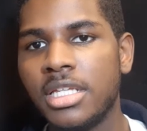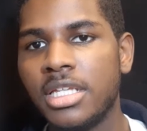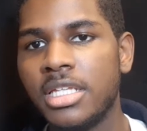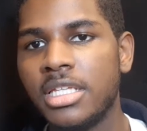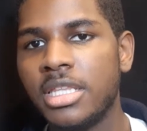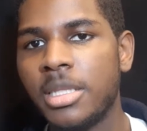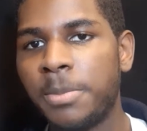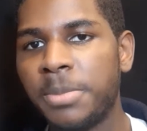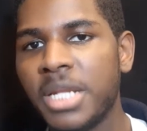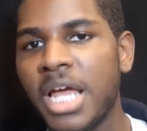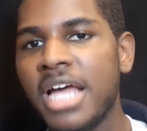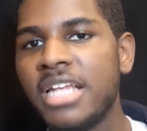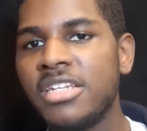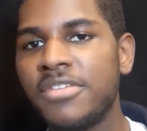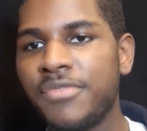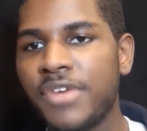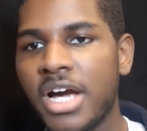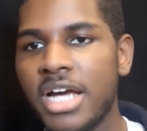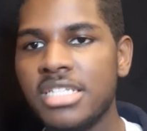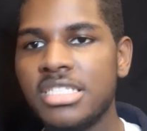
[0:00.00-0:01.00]
the plot
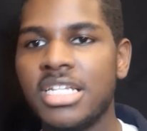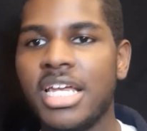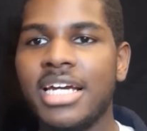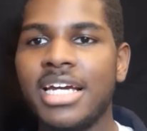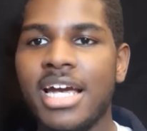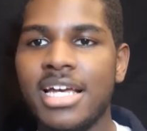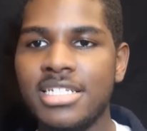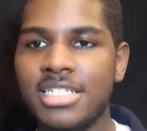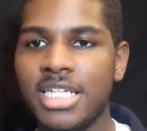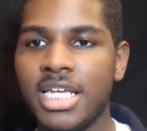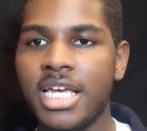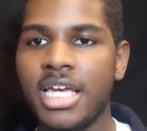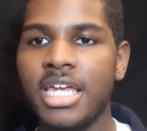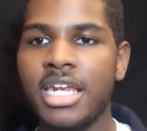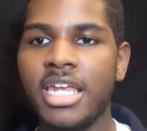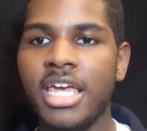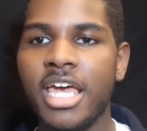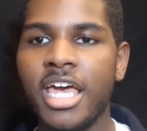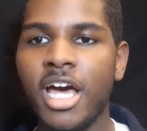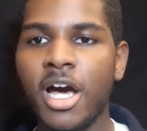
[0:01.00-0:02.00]
device, like I
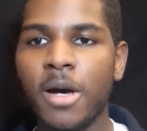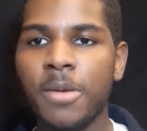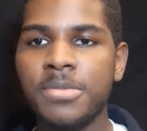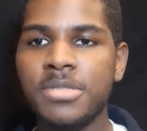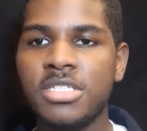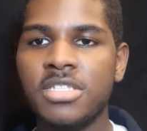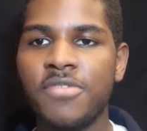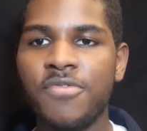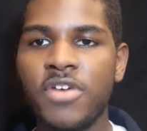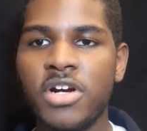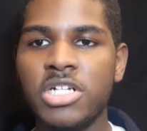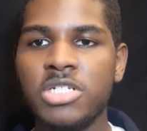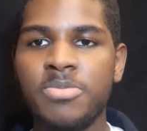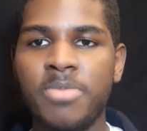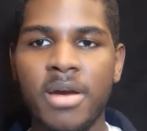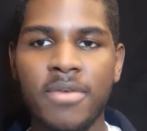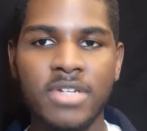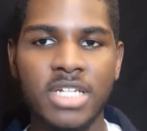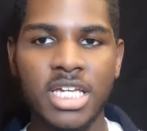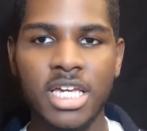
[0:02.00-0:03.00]
said, helps the first
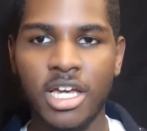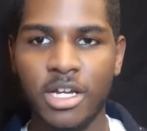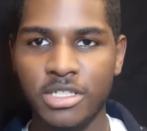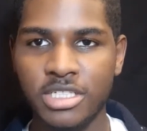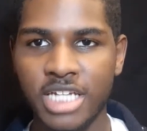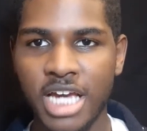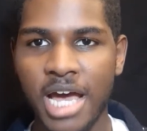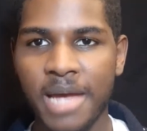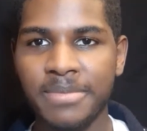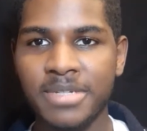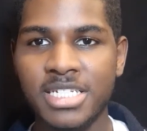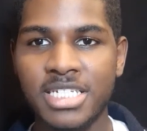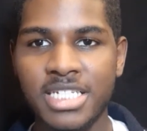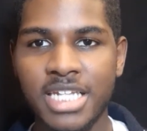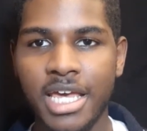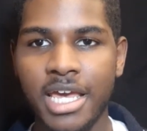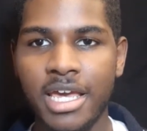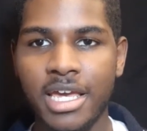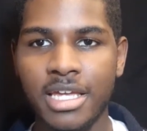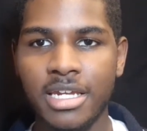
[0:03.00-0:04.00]
Beverly Hills Cop to
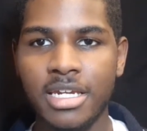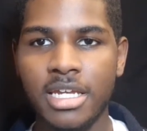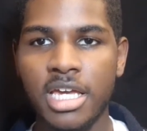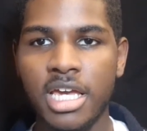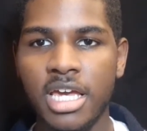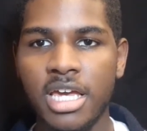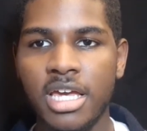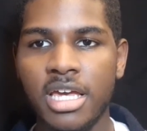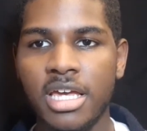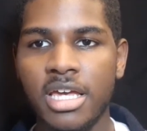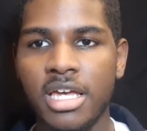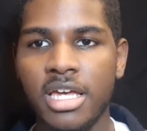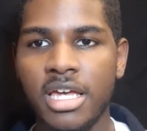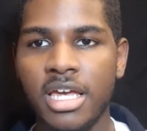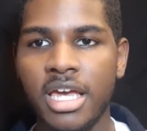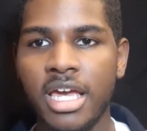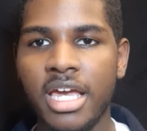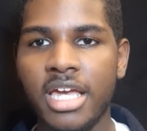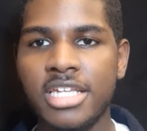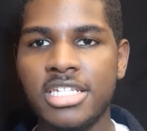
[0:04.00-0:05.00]
stand
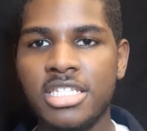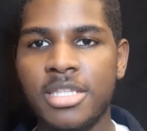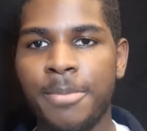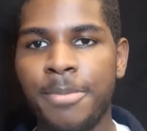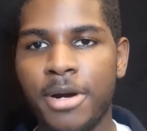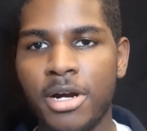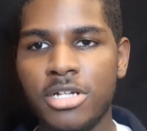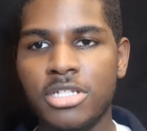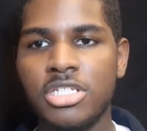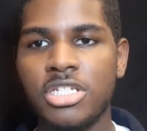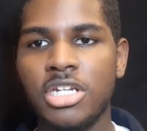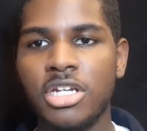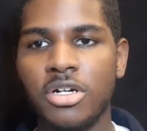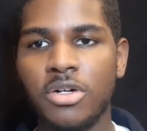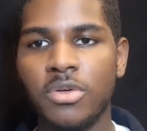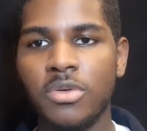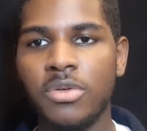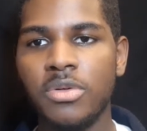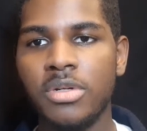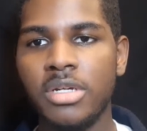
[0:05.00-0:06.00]
is the
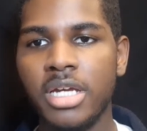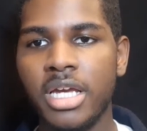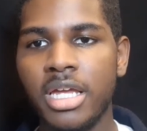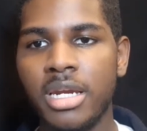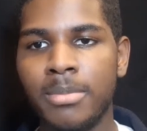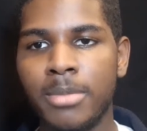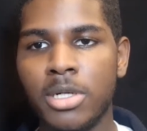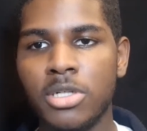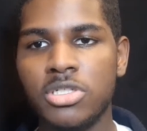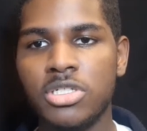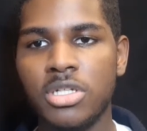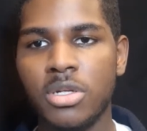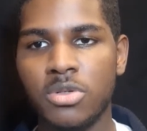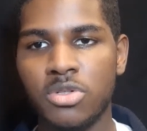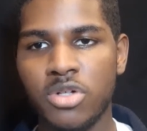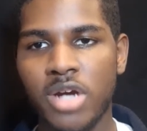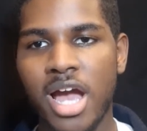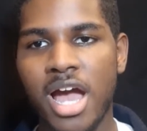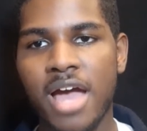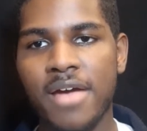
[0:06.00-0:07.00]
personal and emotional
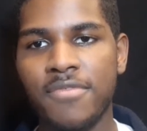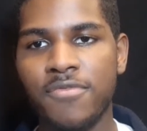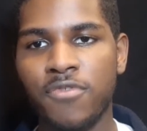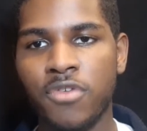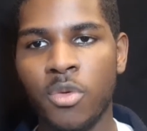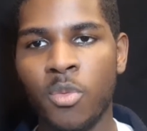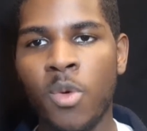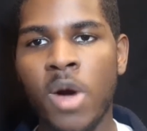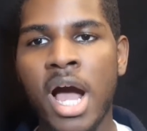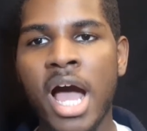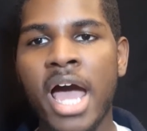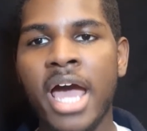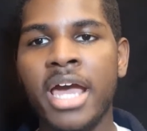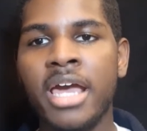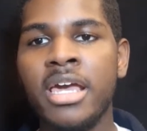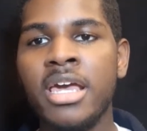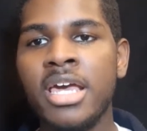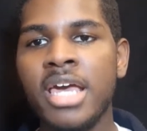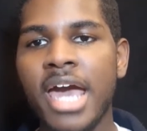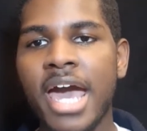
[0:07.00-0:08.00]
drive for
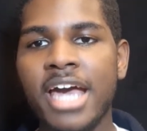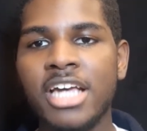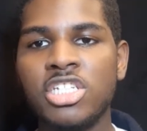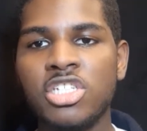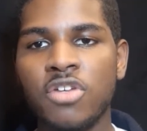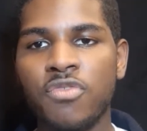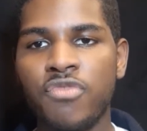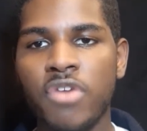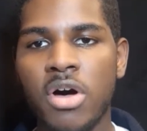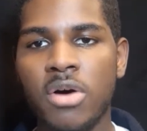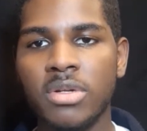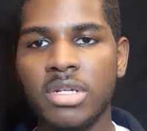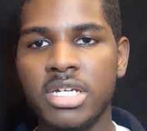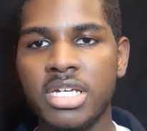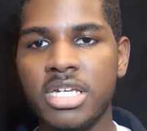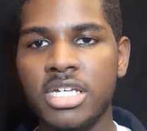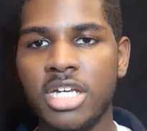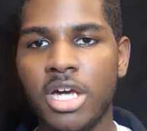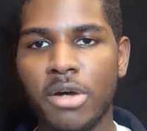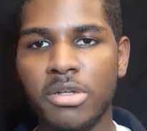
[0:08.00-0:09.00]
why Axel
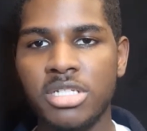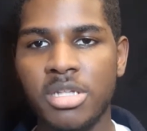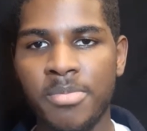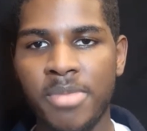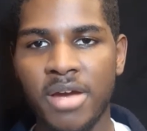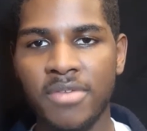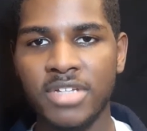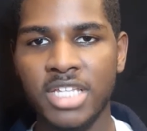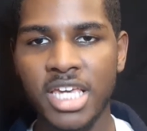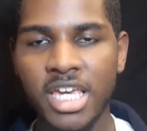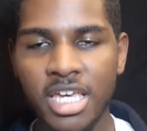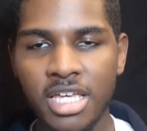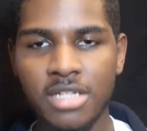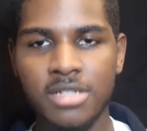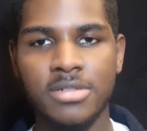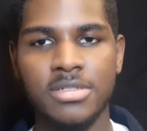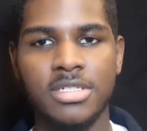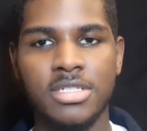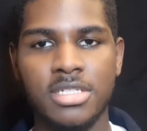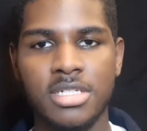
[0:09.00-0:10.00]
Foley goes to Beverly
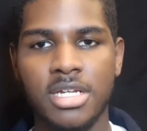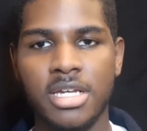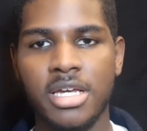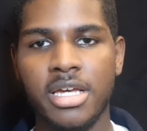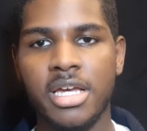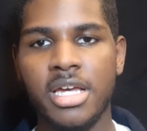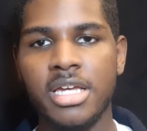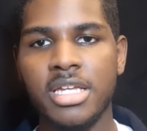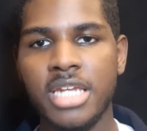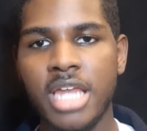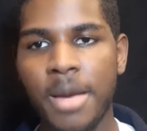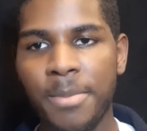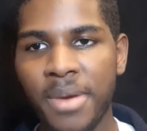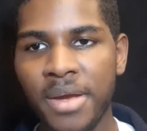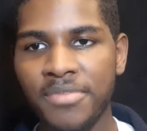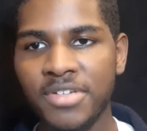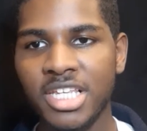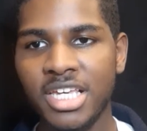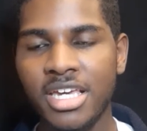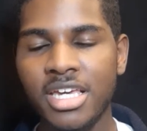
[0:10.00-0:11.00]
Hills. Now,
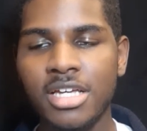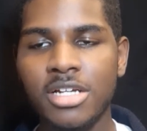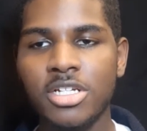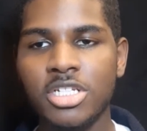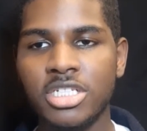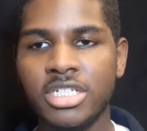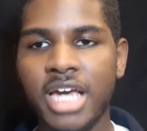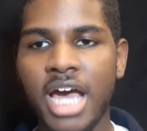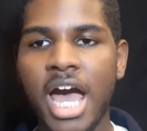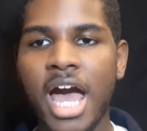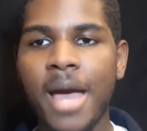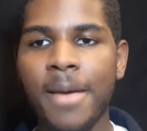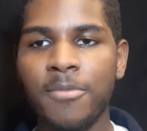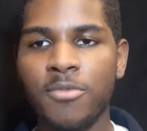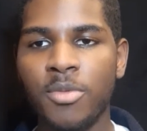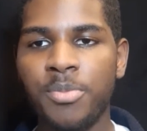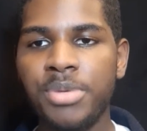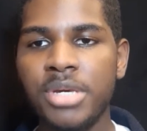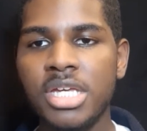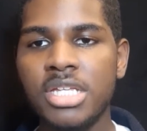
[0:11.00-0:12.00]
Beverly Hills Cop
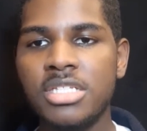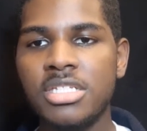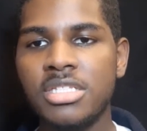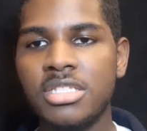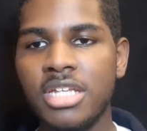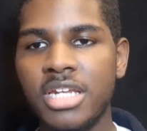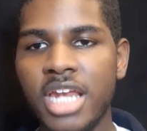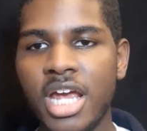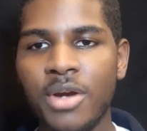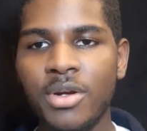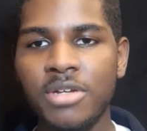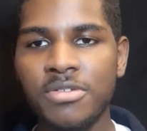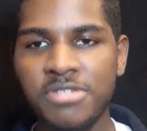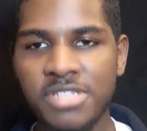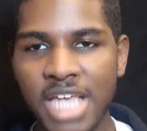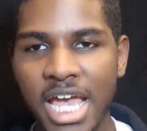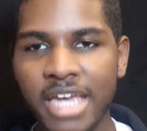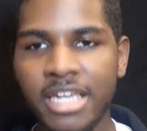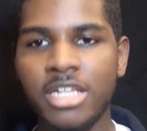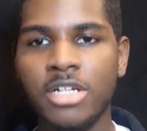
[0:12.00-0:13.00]
repeats the narrative
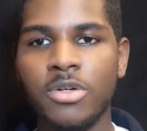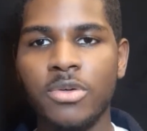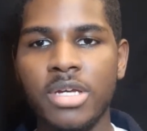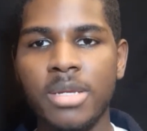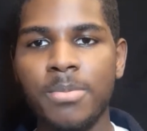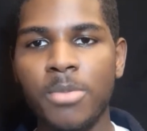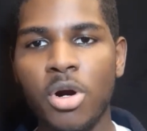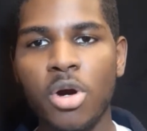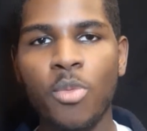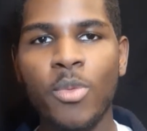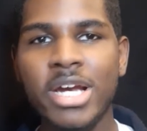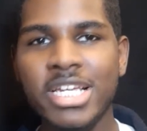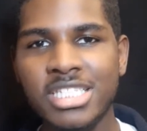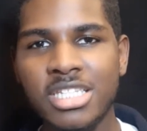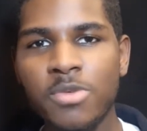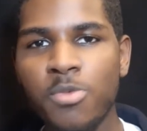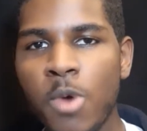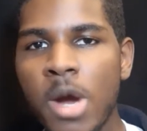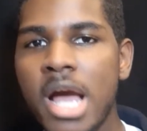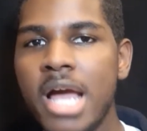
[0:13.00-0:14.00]
cycle in more ways
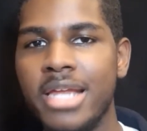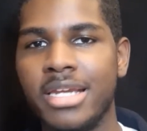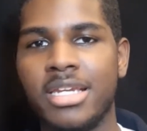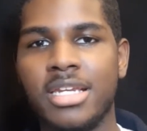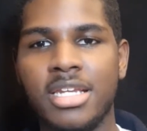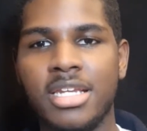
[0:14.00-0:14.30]
than one.